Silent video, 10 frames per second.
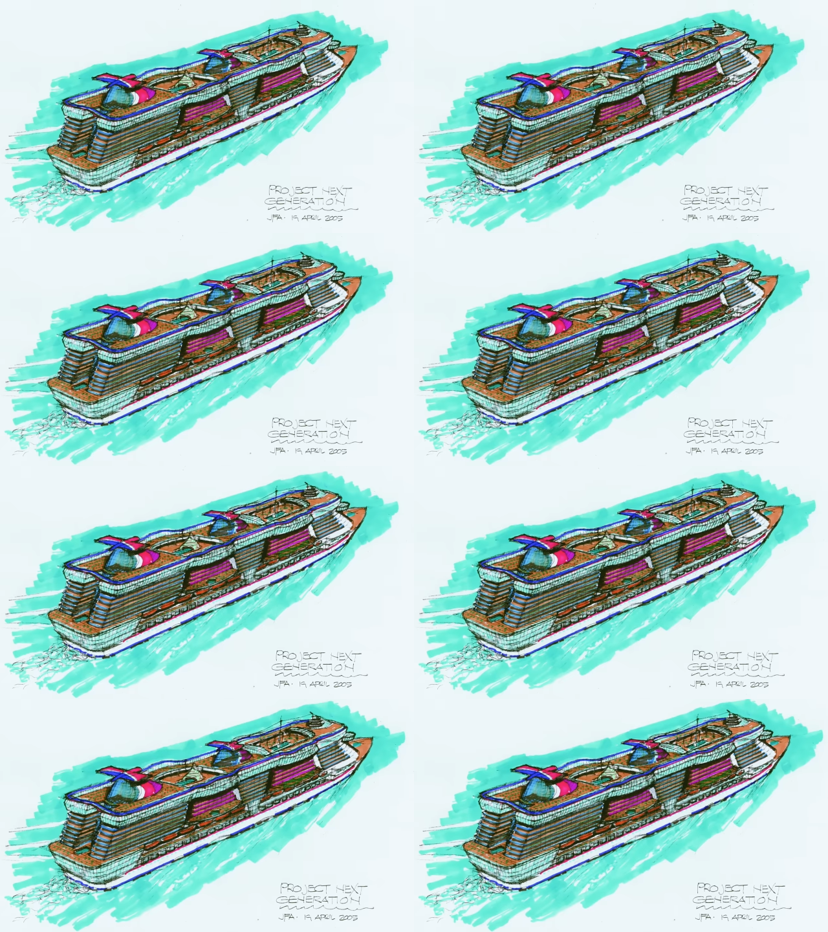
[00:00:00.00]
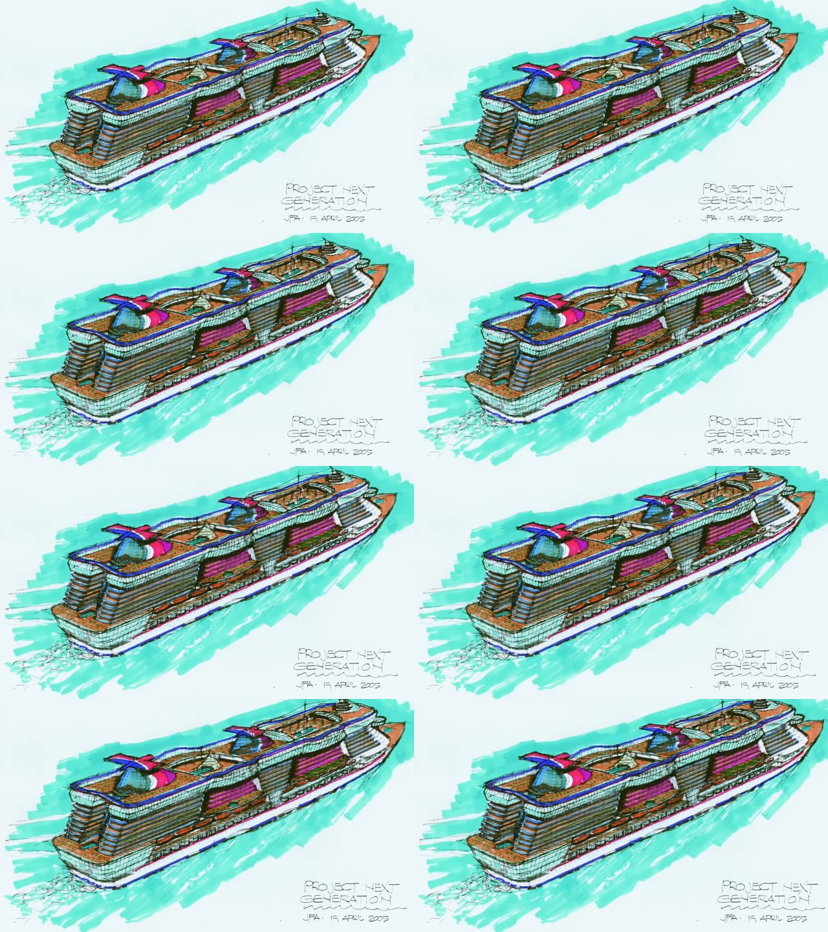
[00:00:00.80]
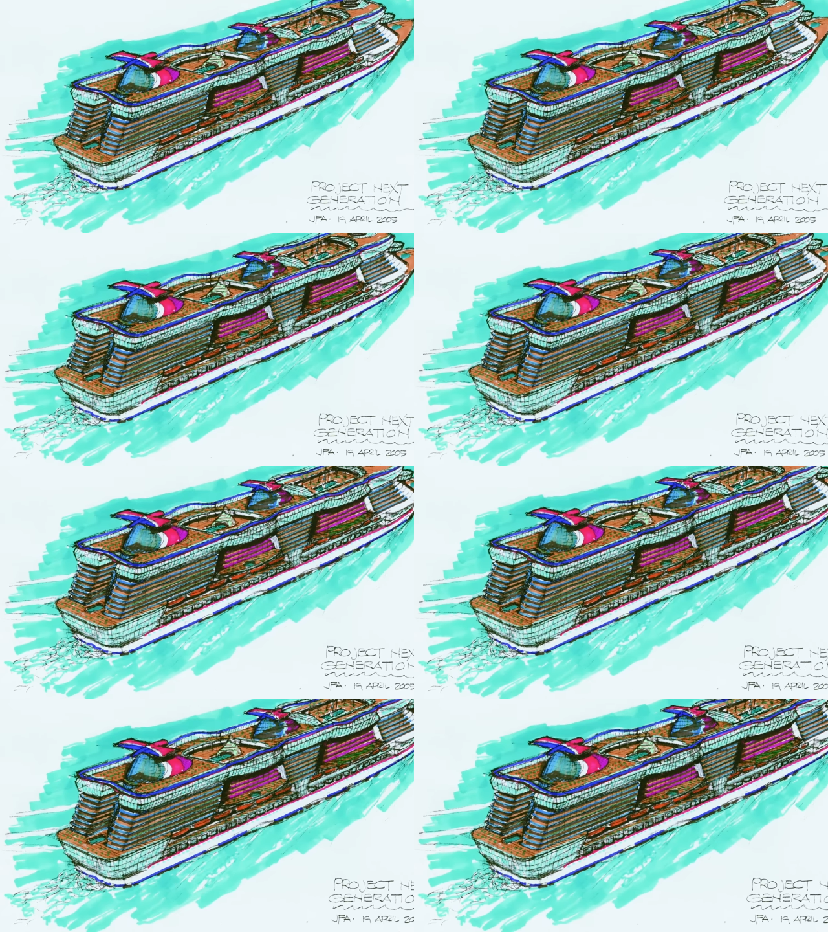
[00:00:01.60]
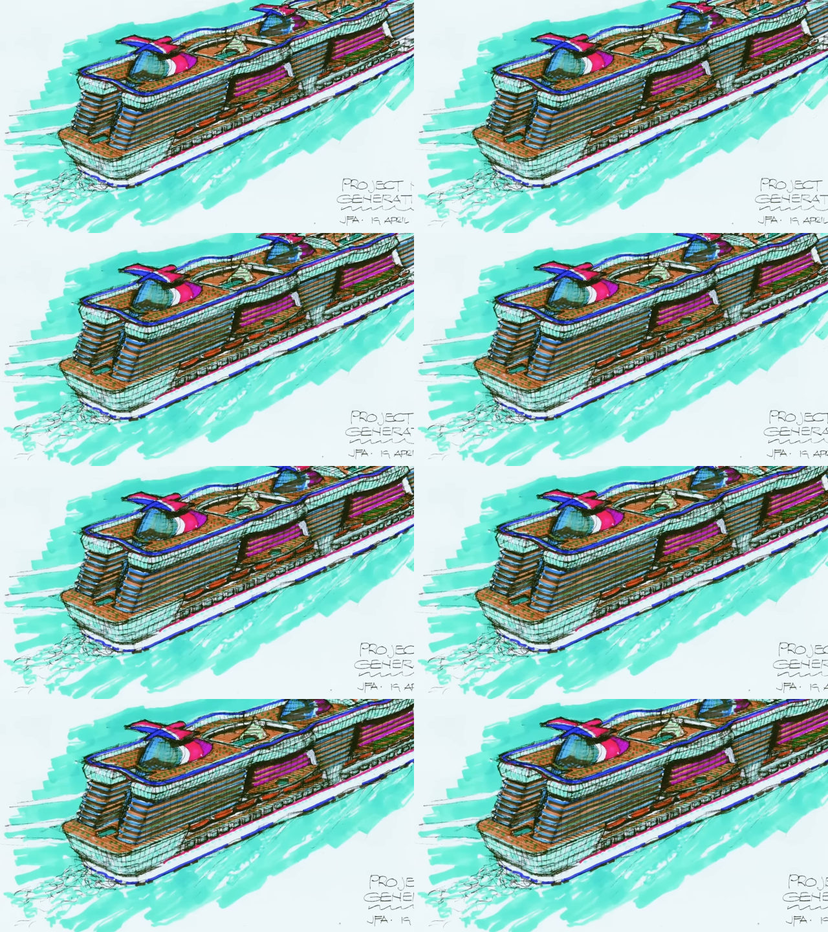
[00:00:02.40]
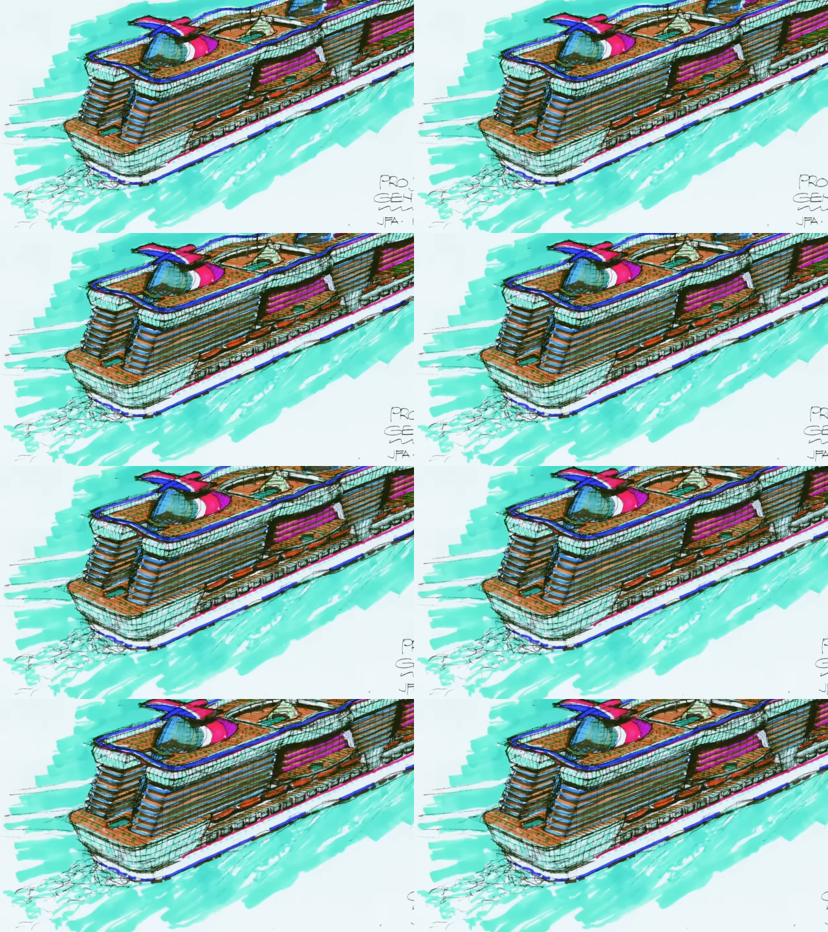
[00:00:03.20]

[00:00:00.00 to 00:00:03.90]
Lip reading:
Nobody's mouth can be seen.